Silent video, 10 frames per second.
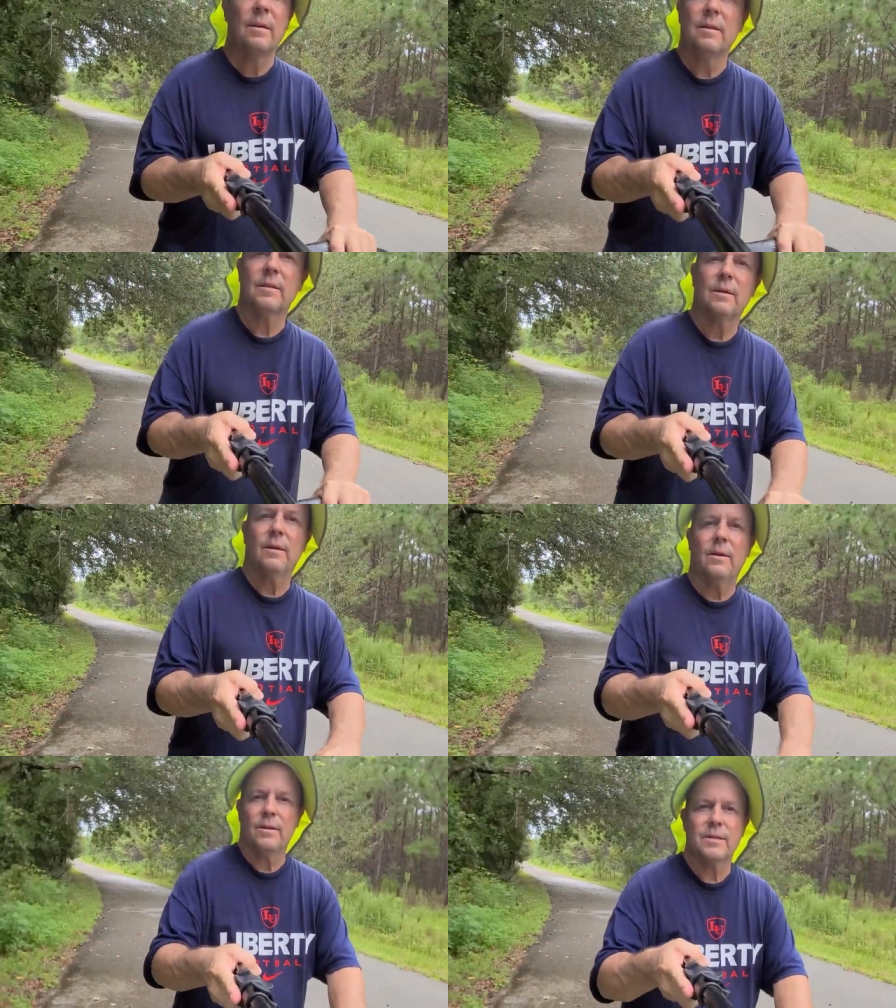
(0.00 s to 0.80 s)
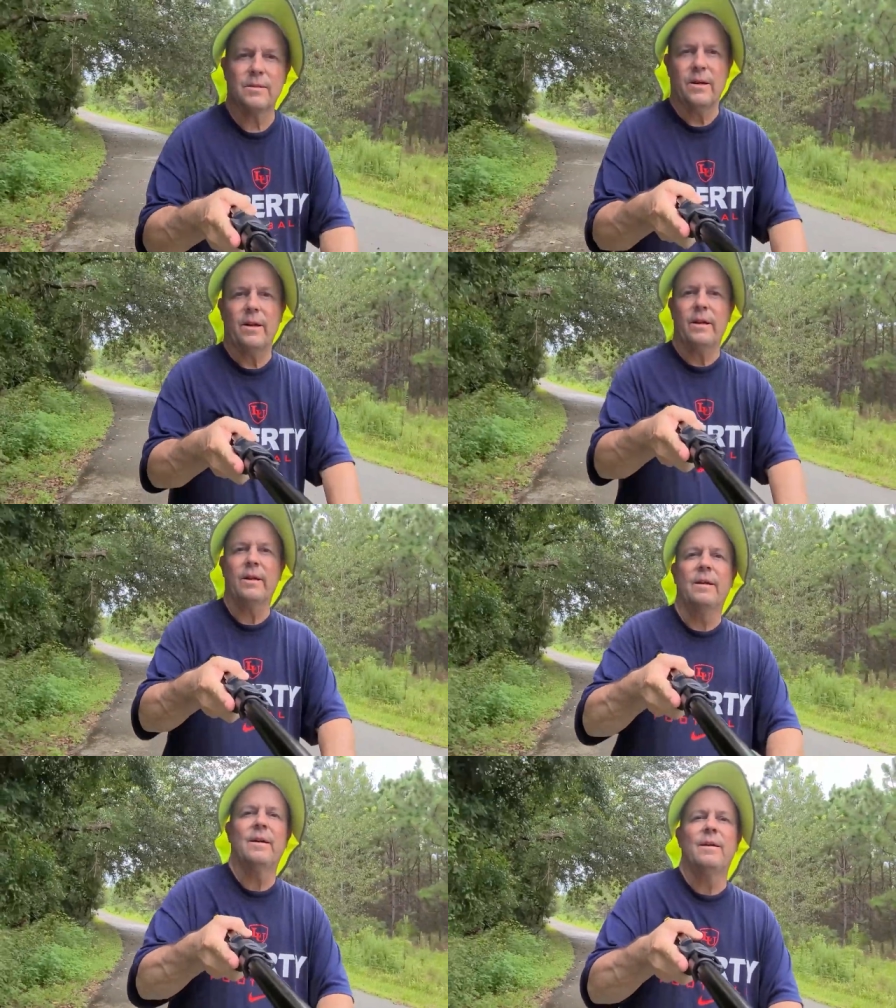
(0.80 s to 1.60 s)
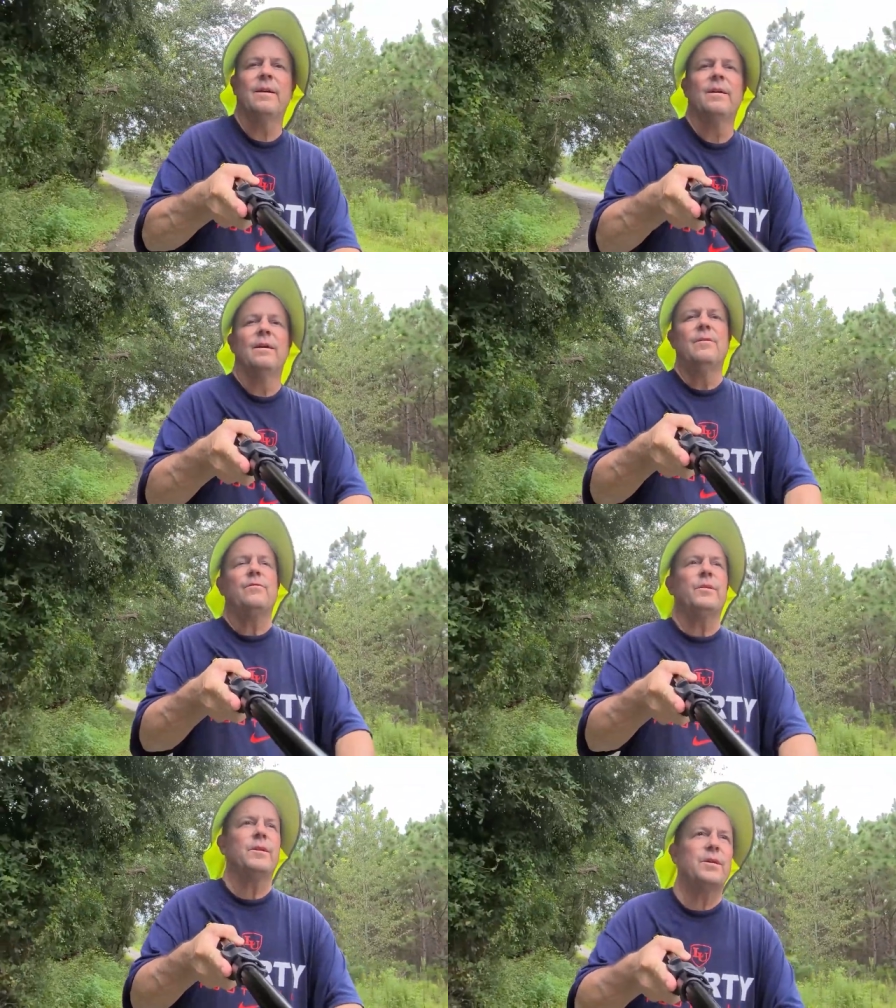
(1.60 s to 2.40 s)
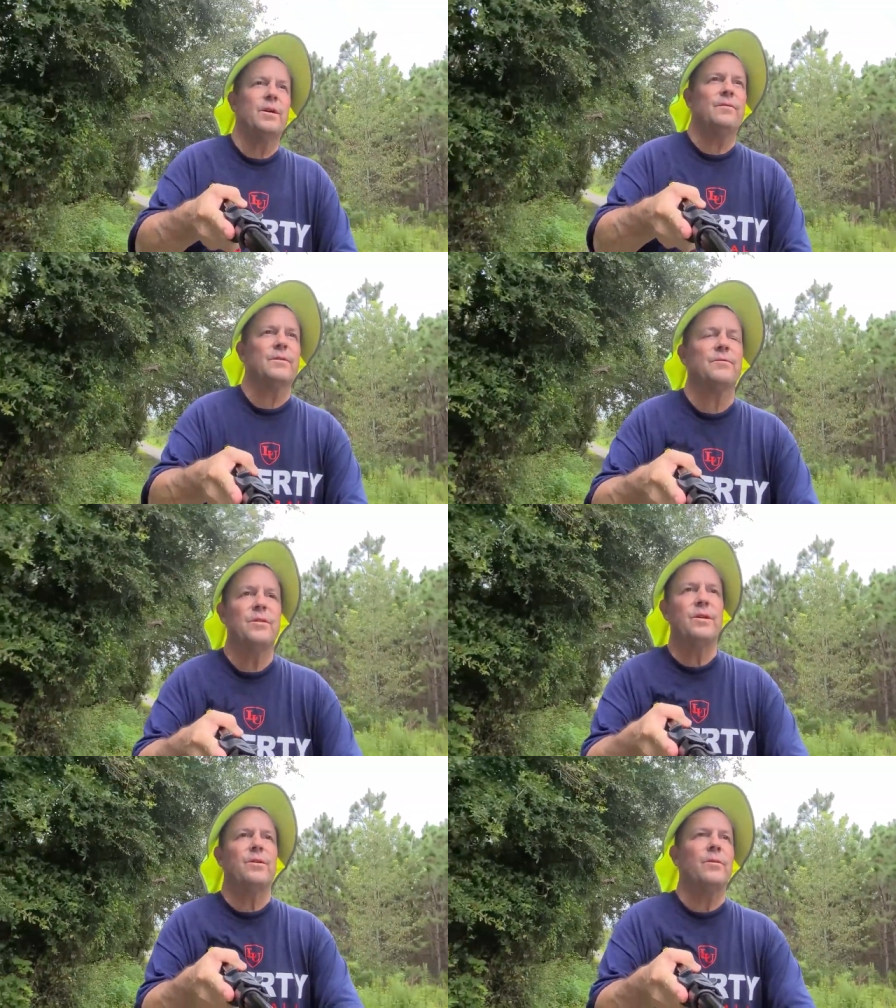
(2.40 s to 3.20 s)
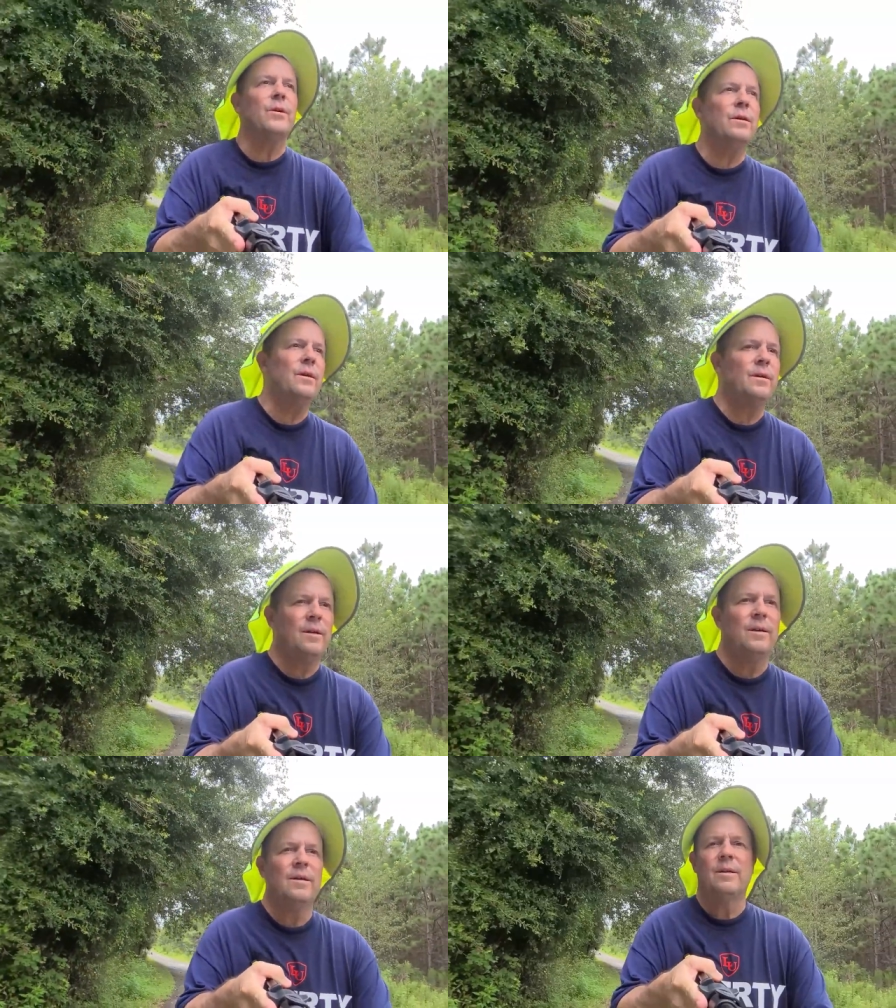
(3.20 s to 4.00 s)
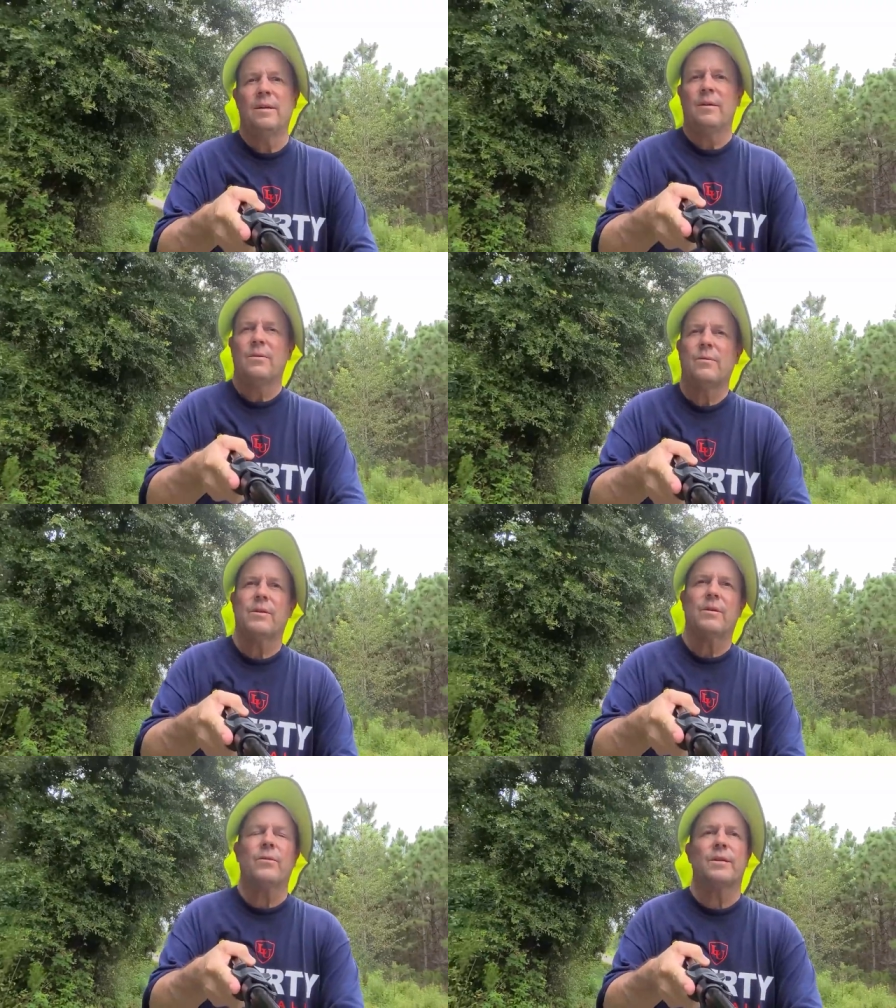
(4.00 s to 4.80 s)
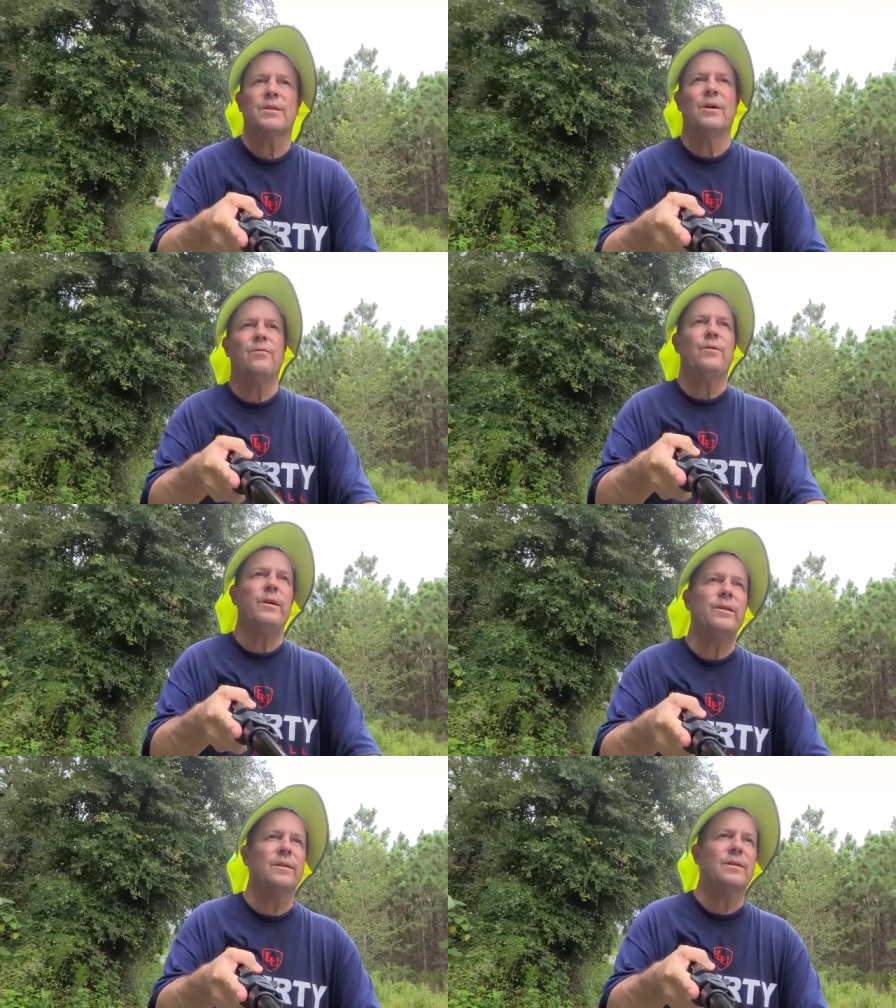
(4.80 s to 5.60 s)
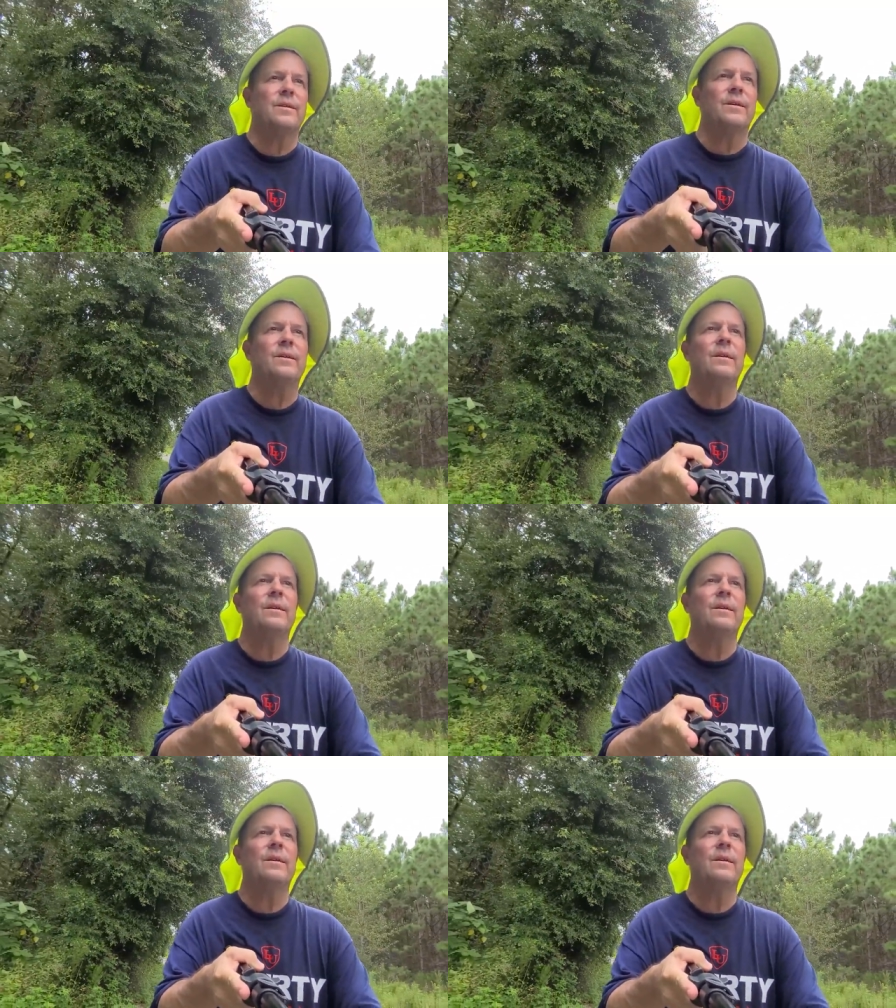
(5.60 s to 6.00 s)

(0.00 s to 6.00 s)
So I just thought I'd finish off this video with a quick selfie, just to